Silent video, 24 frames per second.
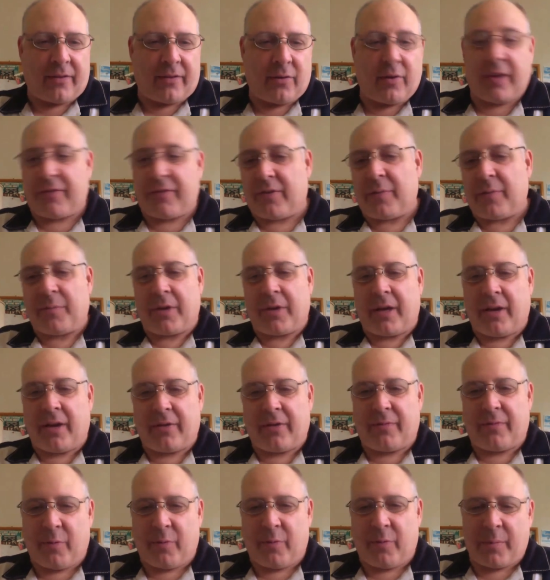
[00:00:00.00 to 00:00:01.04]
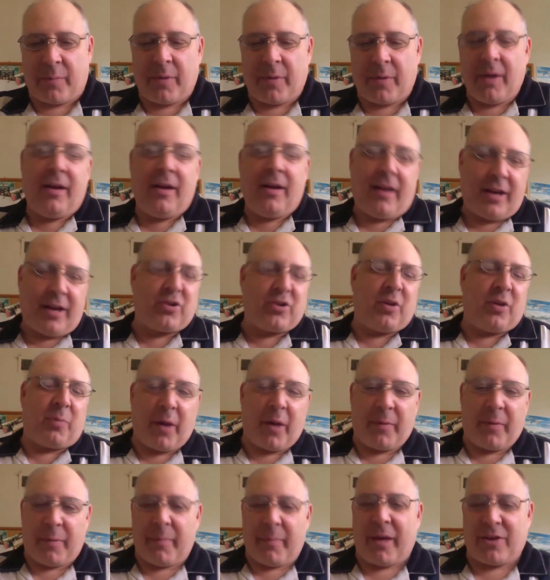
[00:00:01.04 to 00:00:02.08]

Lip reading: So that's something else if you want to, I should have probably